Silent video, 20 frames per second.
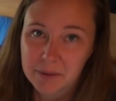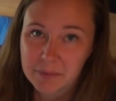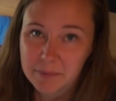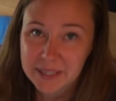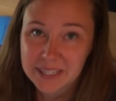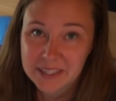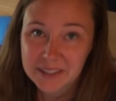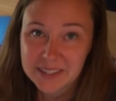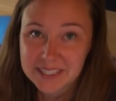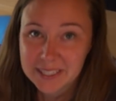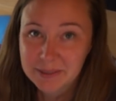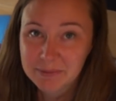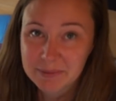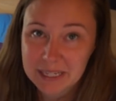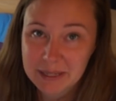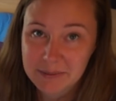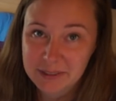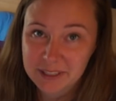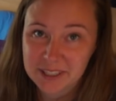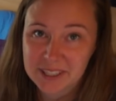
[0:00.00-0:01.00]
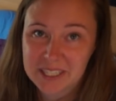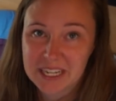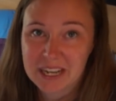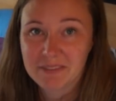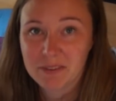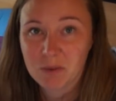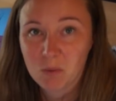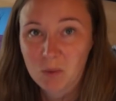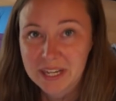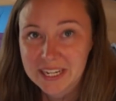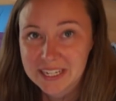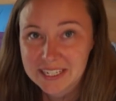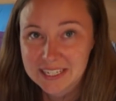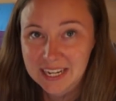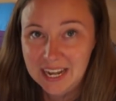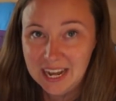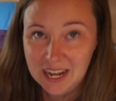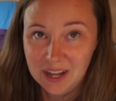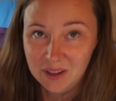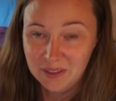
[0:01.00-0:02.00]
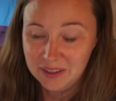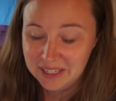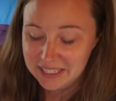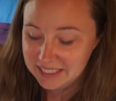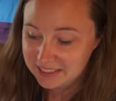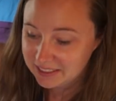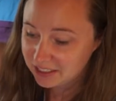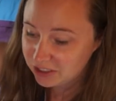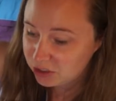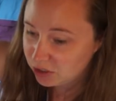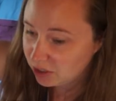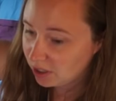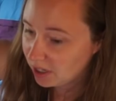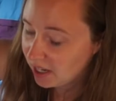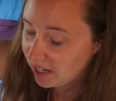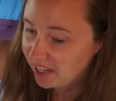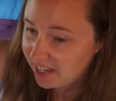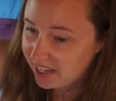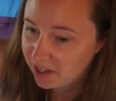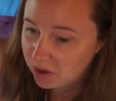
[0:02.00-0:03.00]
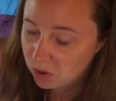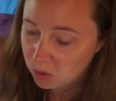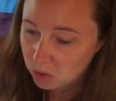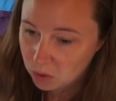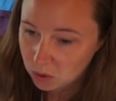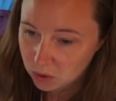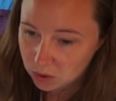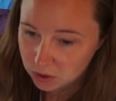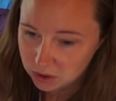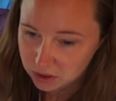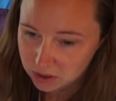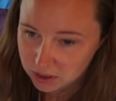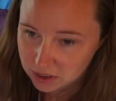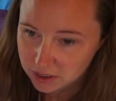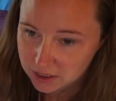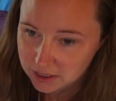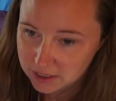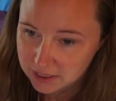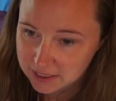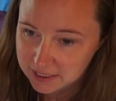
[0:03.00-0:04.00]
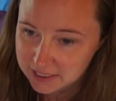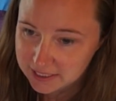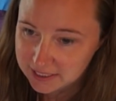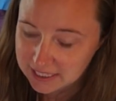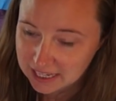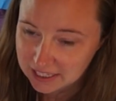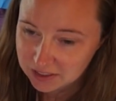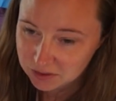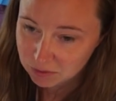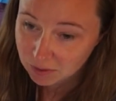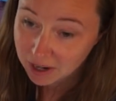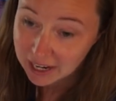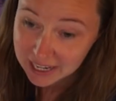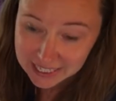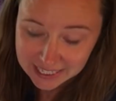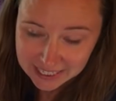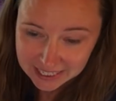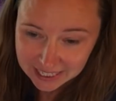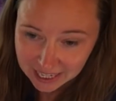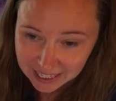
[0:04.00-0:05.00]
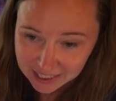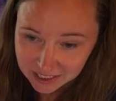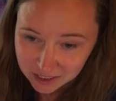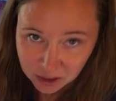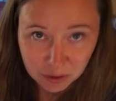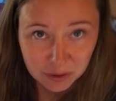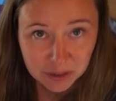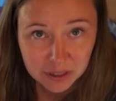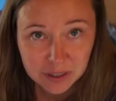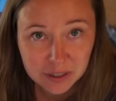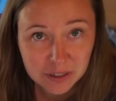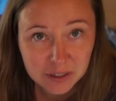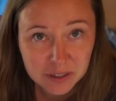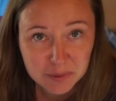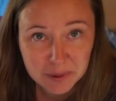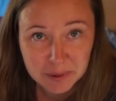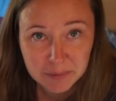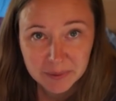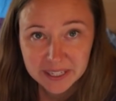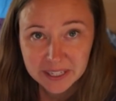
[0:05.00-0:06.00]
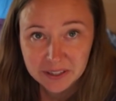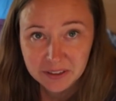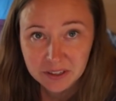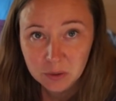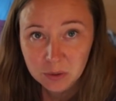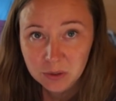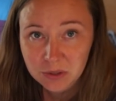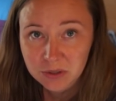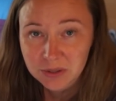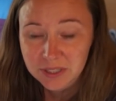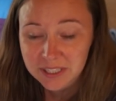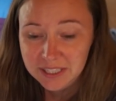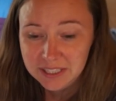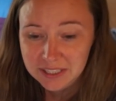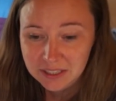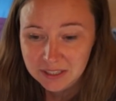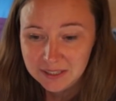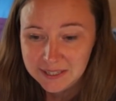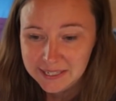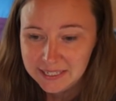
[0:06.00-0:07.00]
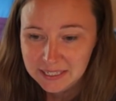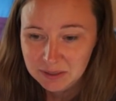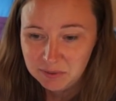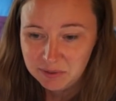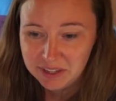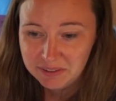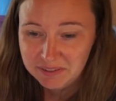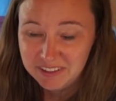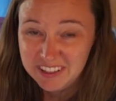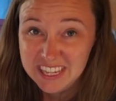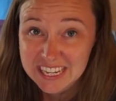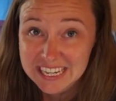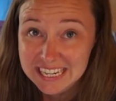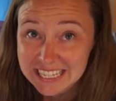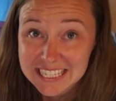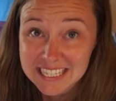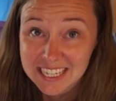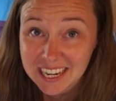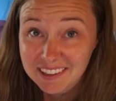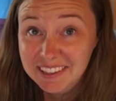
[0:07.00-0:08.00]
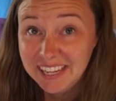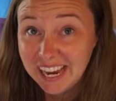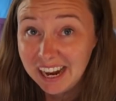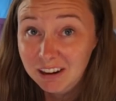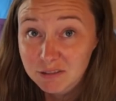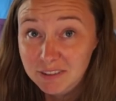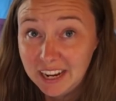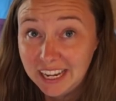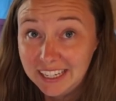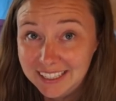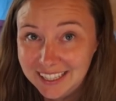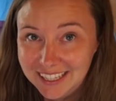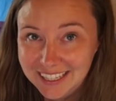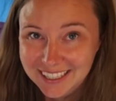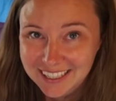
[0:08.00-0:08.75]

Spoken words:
Because sometimes you just have a wet towel that needs to dry, or it starts raining and you don't want to spend money on the laundry, so you end up with everything inside the caravan.